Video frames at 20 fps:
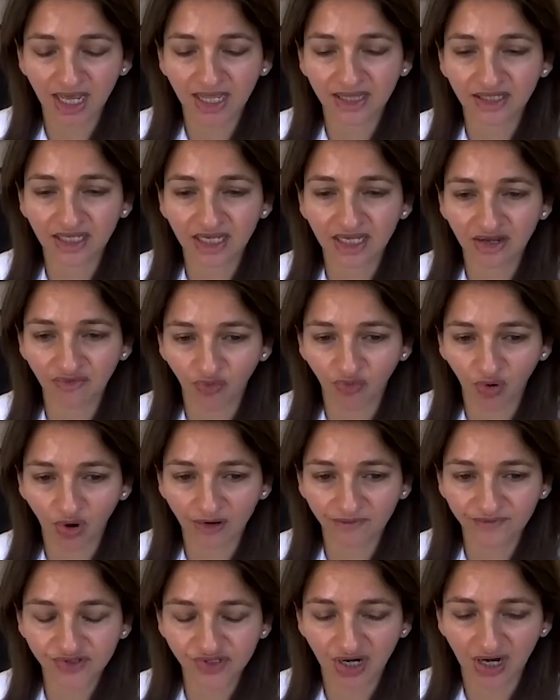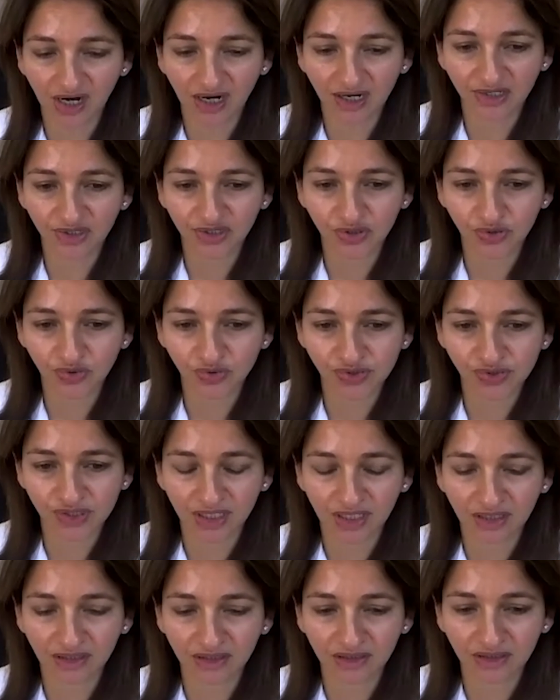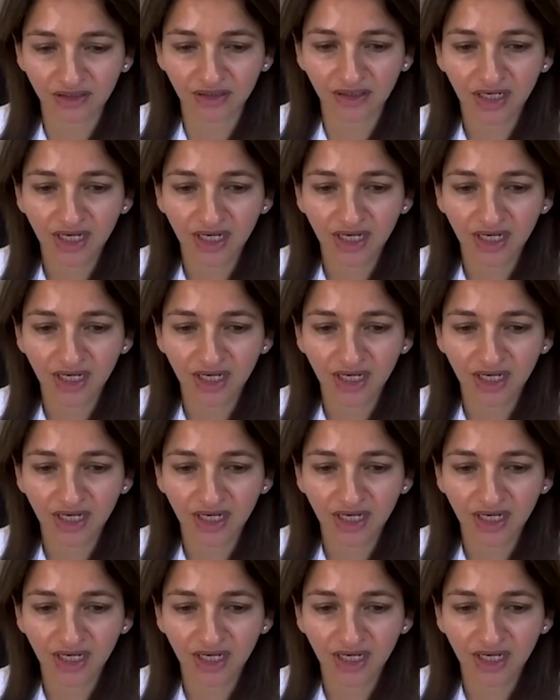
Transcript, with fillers: and the EVOLVE trial using the